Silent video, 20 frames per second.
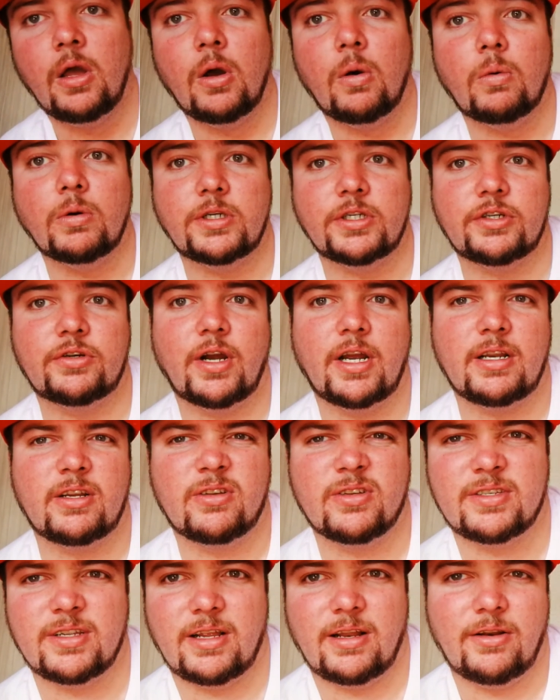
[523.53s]
Which is great,
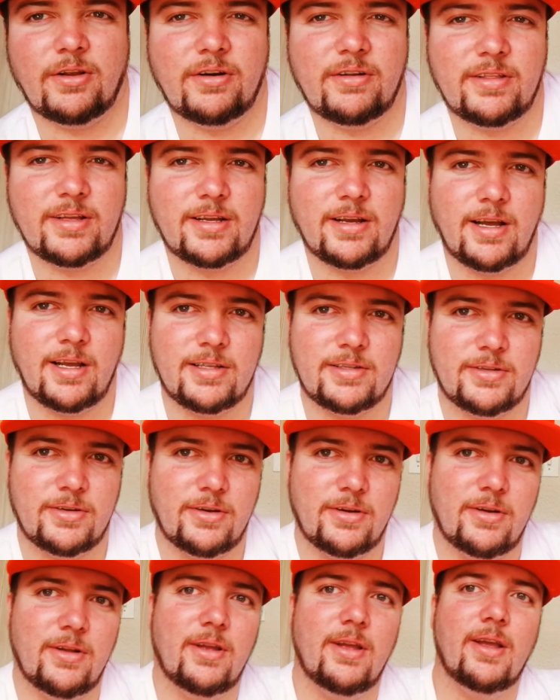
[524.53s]
because a lot of the guys
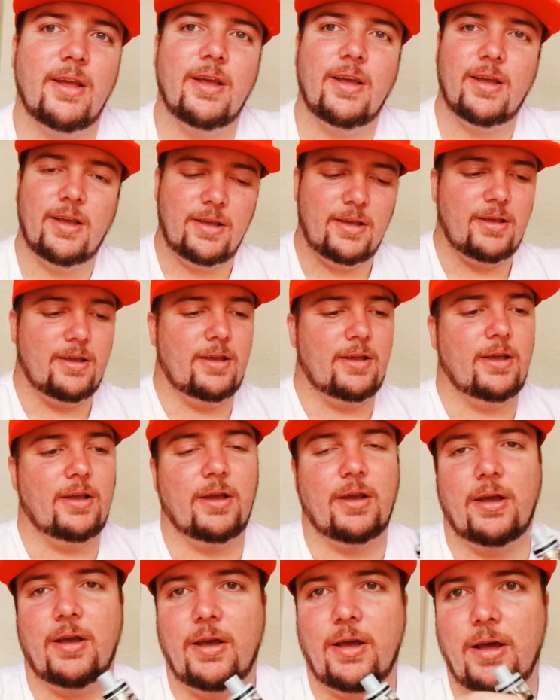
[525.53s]
are,
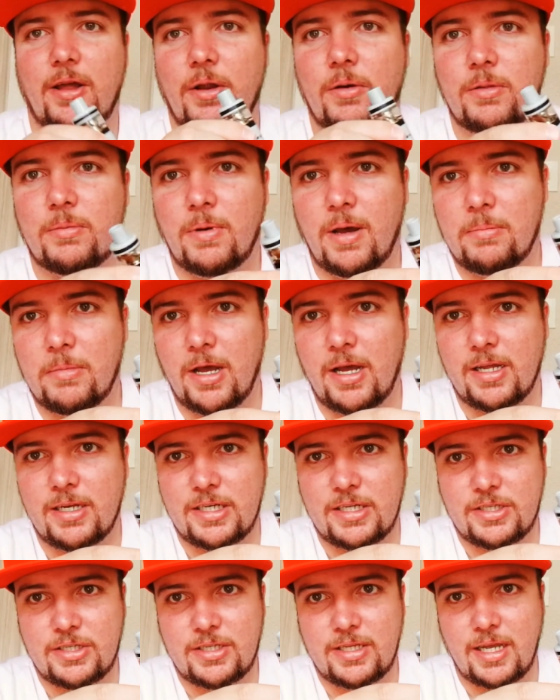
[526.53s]
I know with my
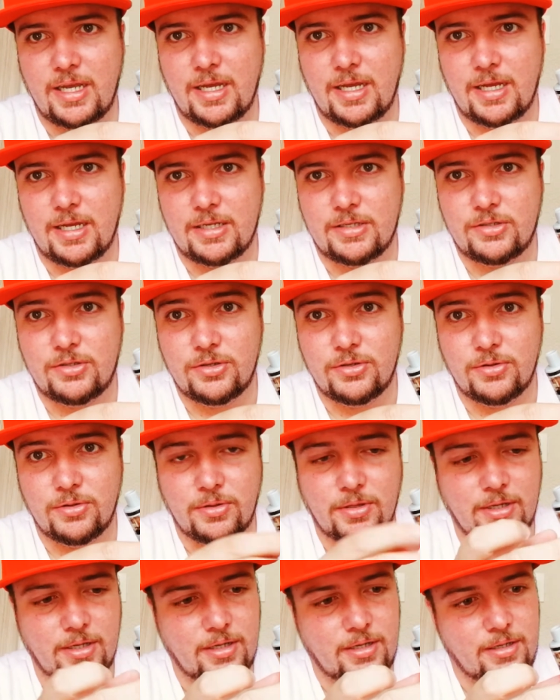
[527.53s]
iJust 2,
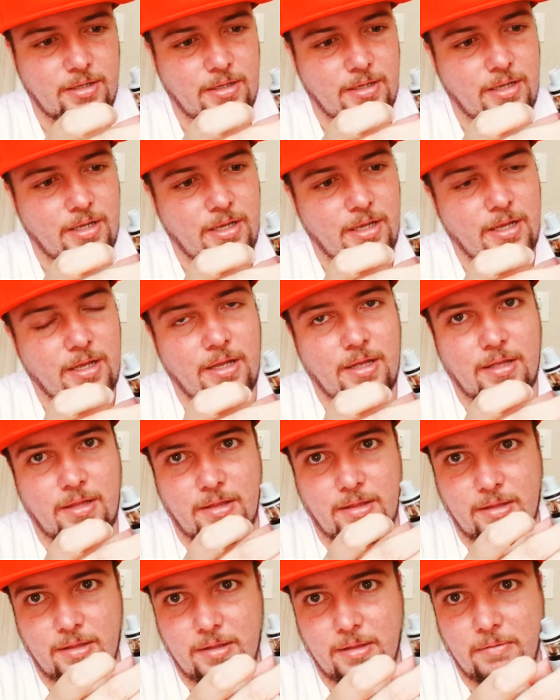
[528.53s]
the
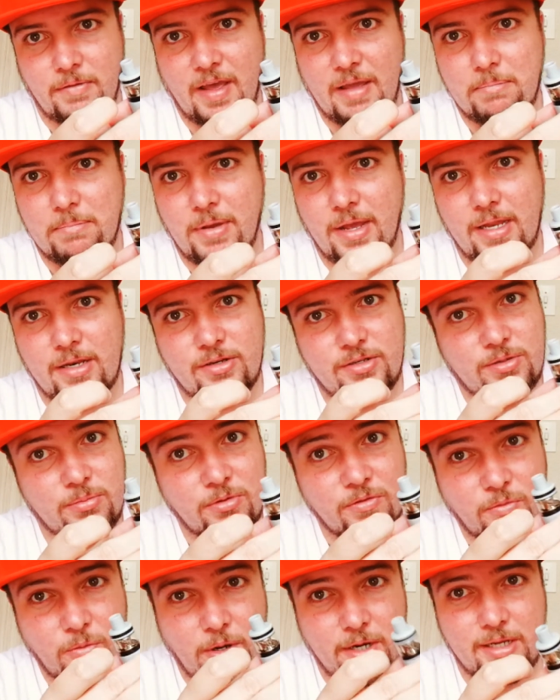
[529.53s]
vape band used to
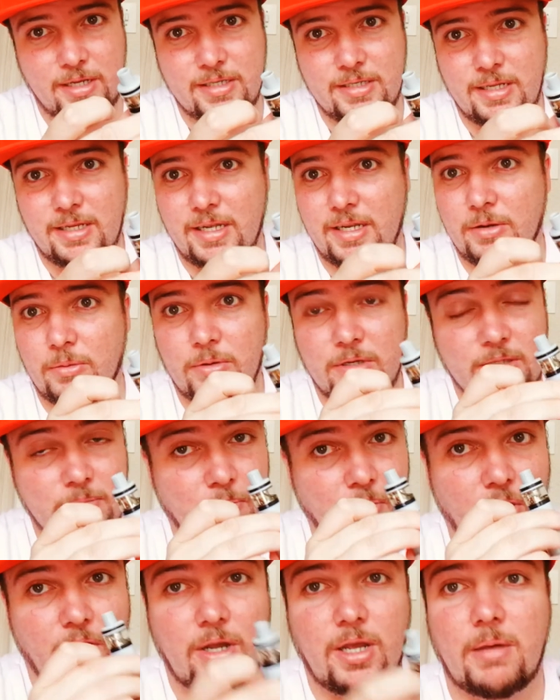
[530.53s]
move quite easily, and it would just
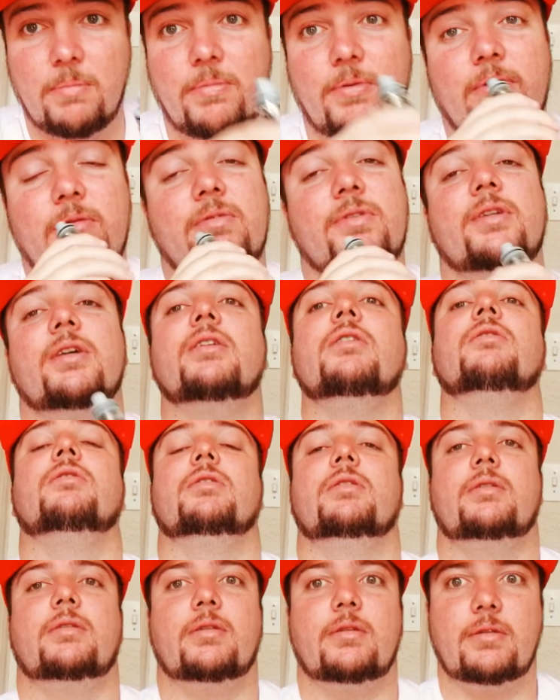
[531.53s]
block up, and all of a sudden you're
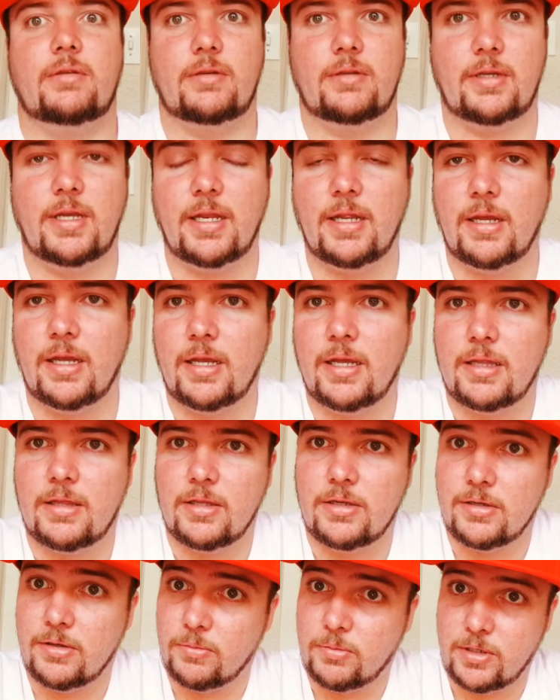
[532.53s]
just getting a hit
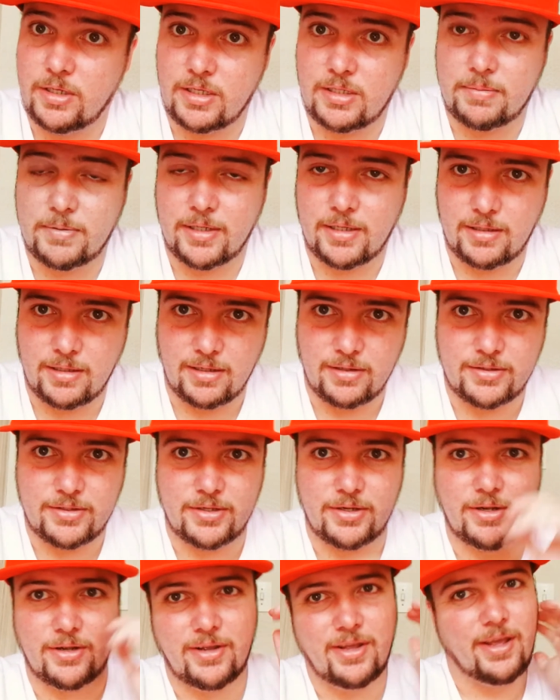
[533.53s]
that you weren't expecting.
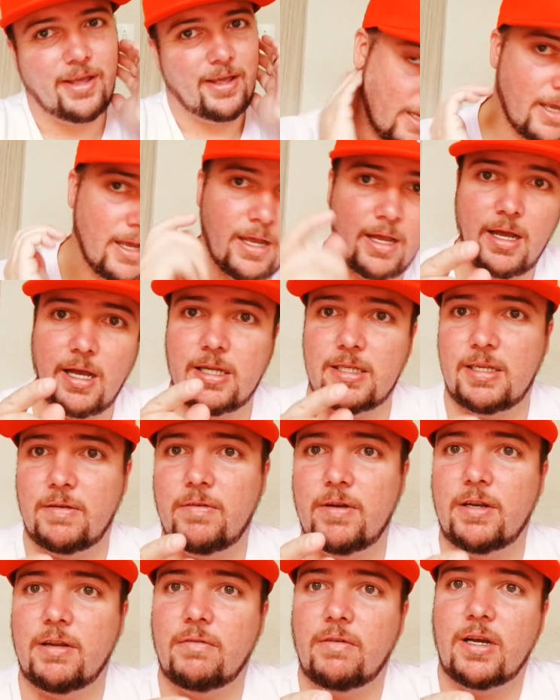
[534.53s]
So it's
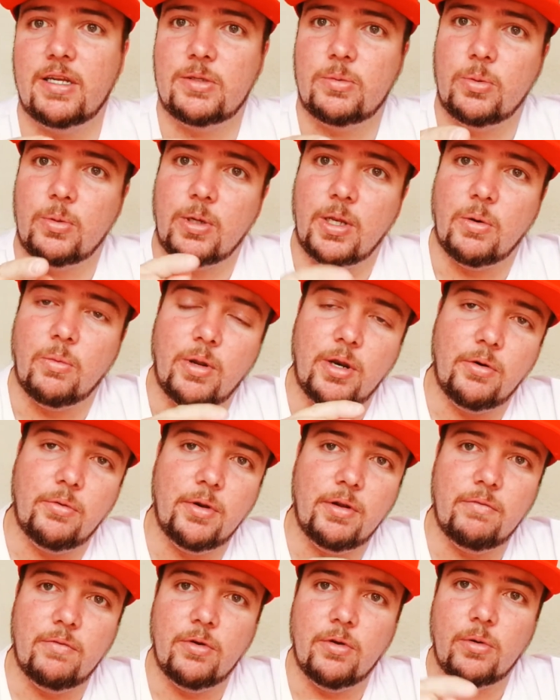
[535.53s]
definitely a device we're going to want to
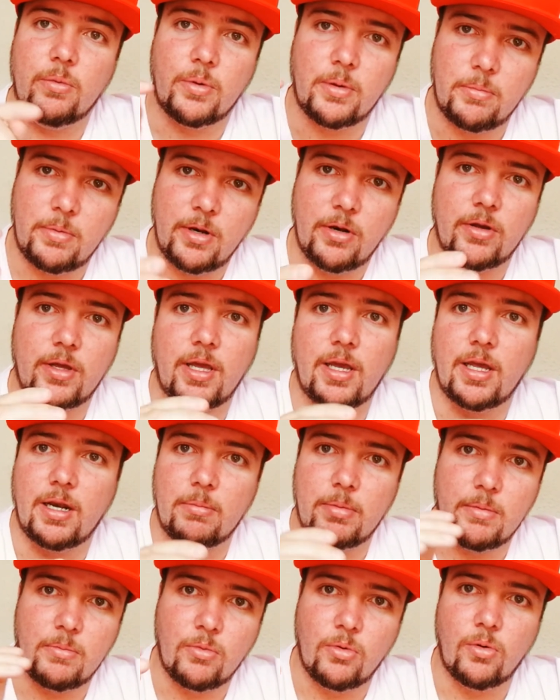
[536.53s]
review, and we're going to be looking at a
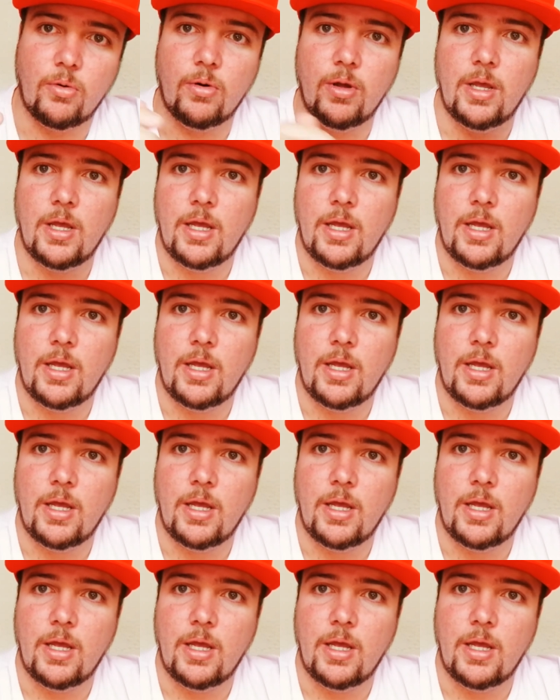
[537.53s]
bit more